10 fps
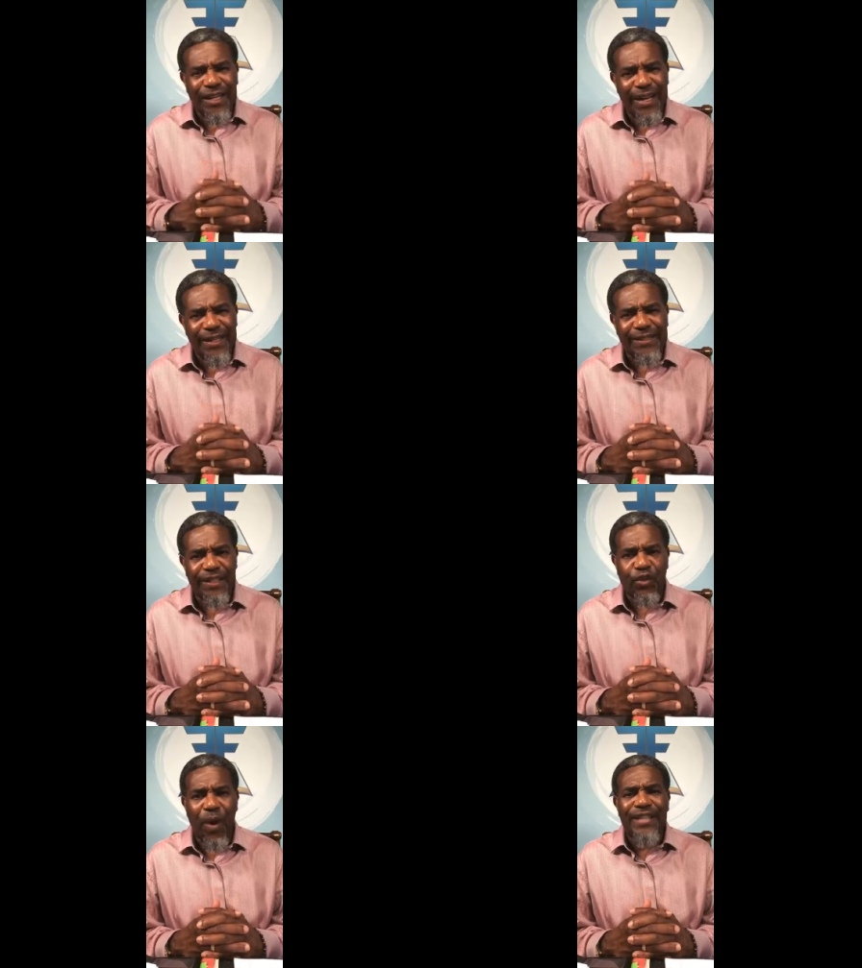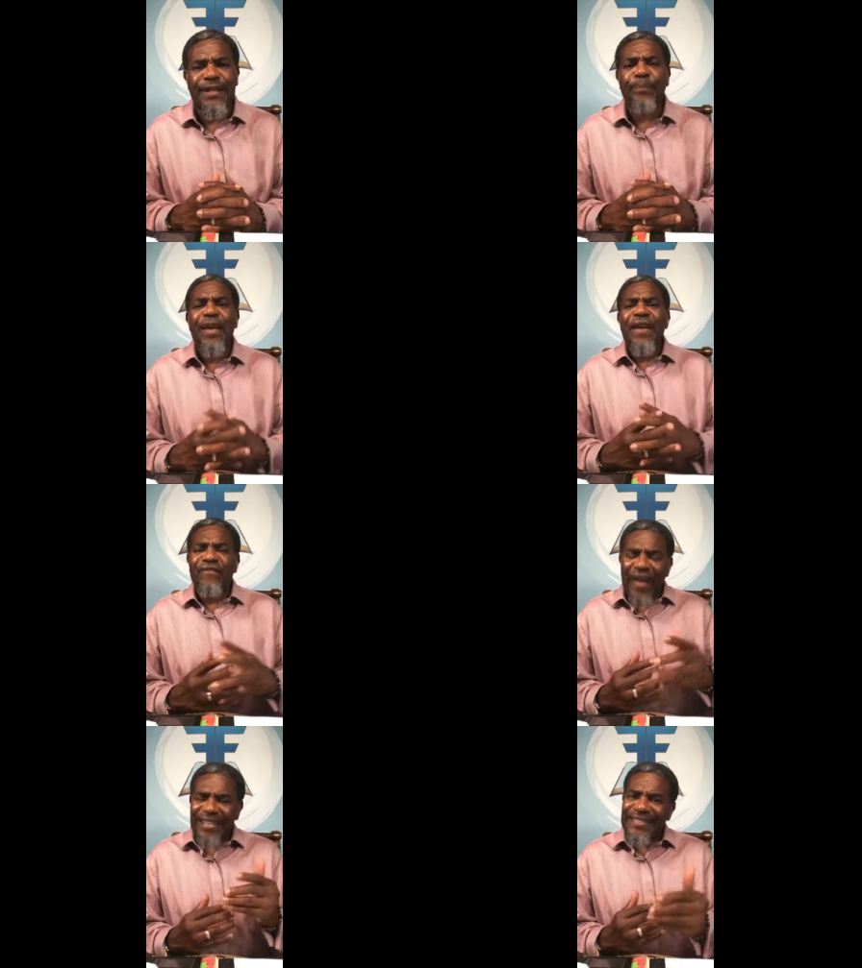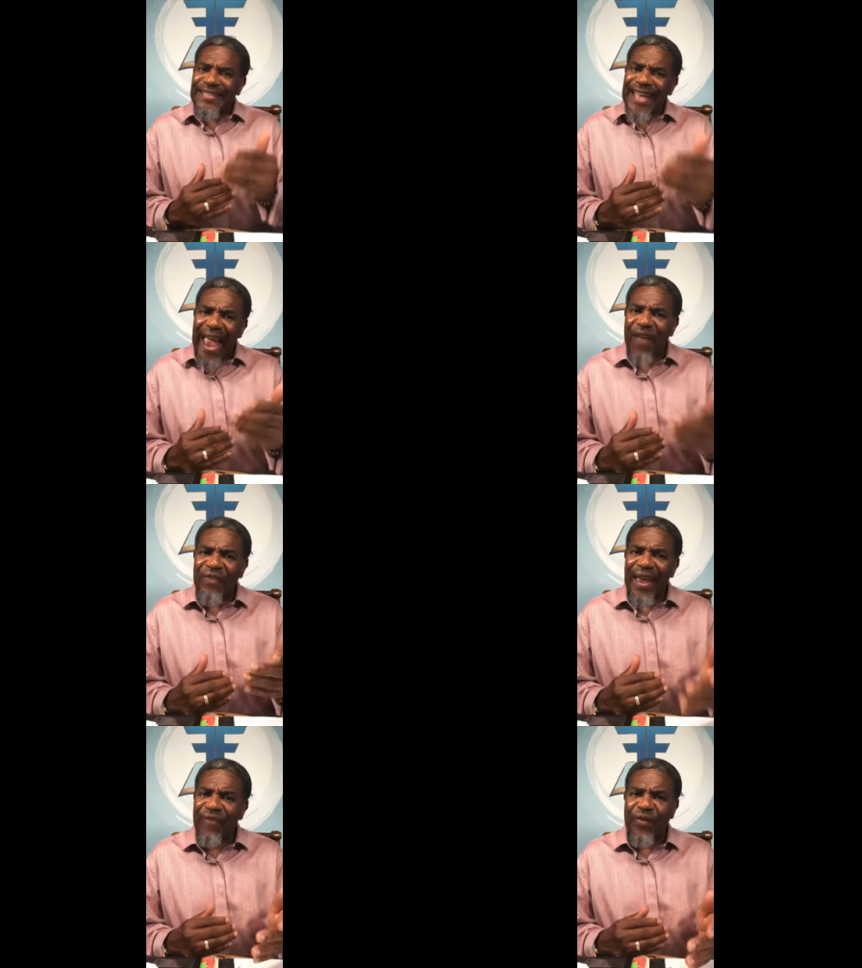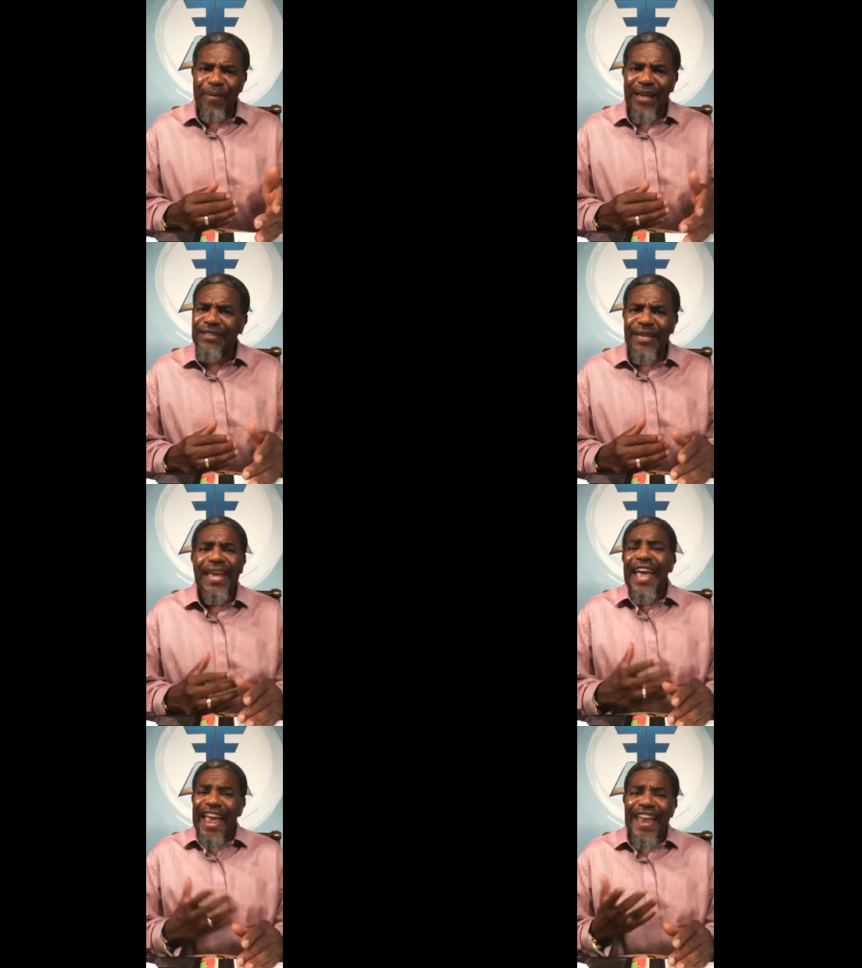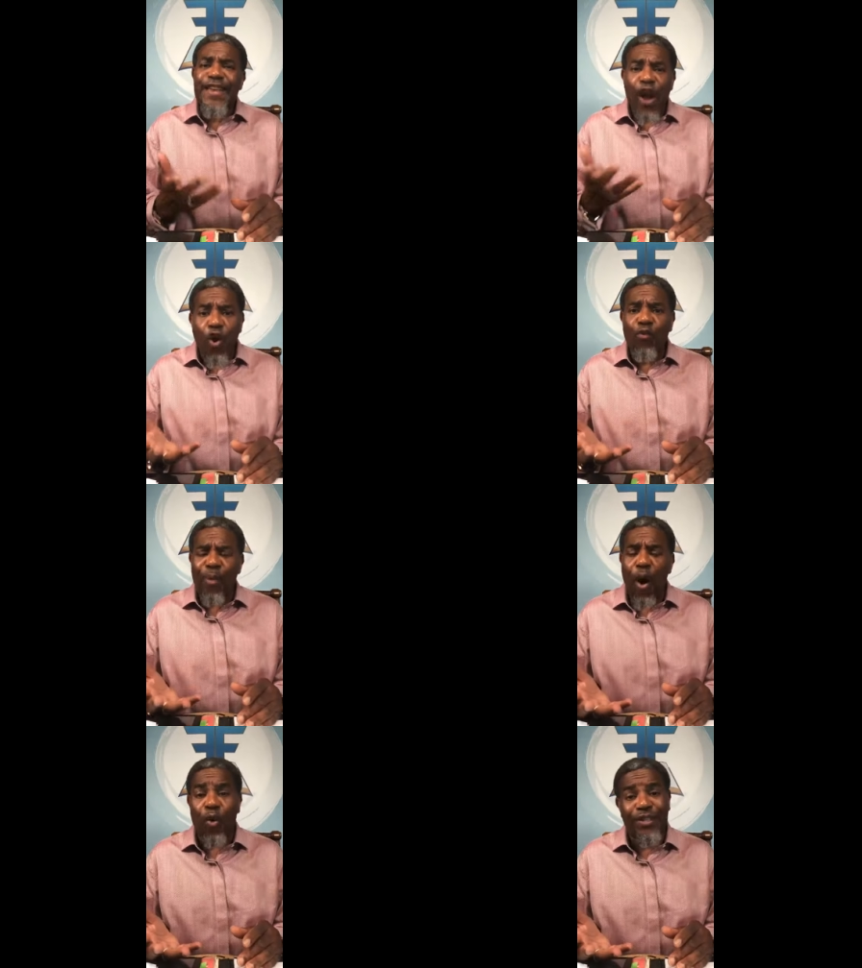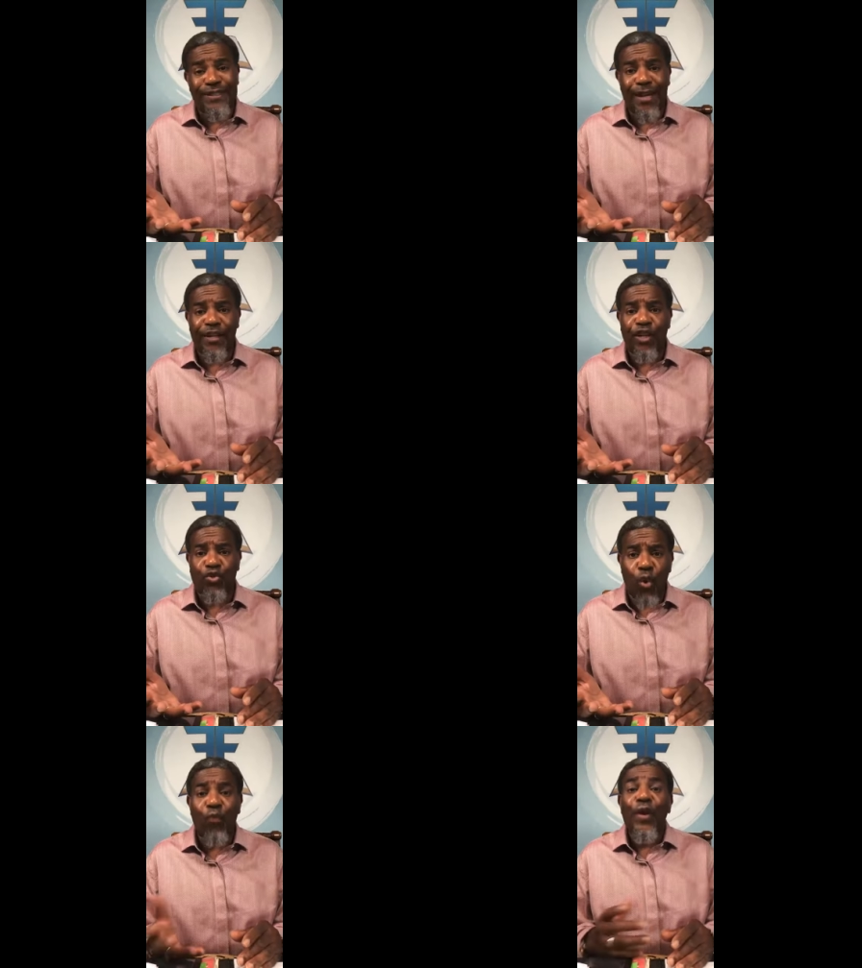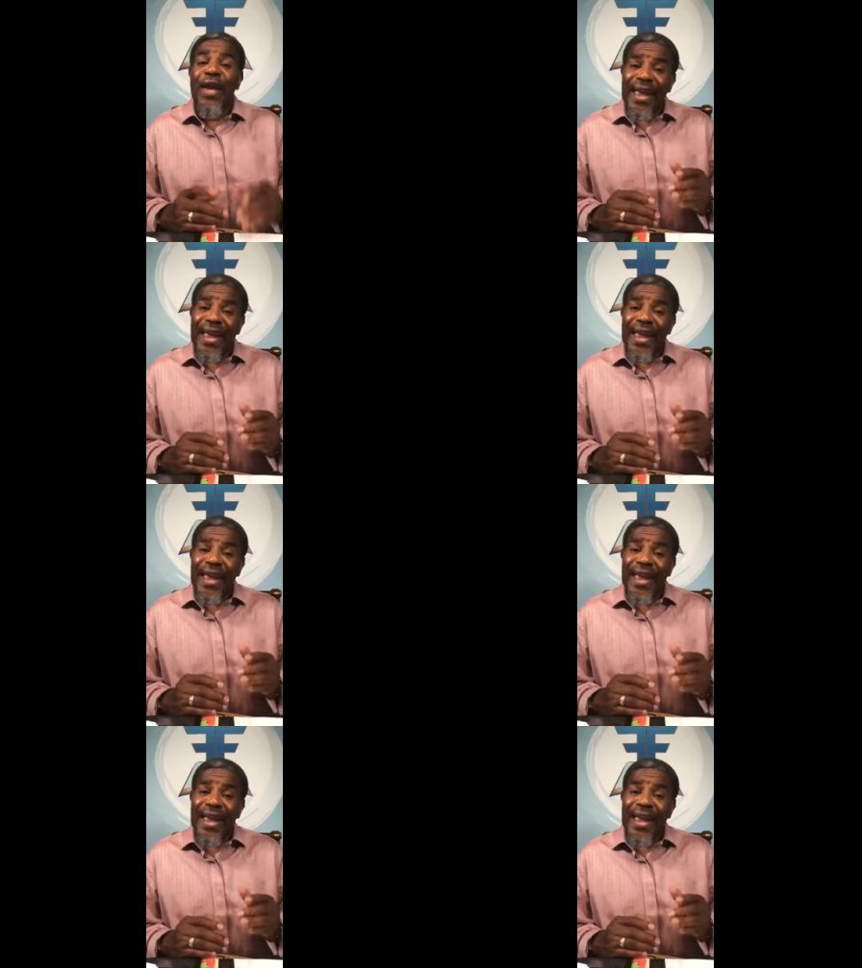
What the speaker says: is looking at this situation. Festus have the information. He know Paul is telling the truth.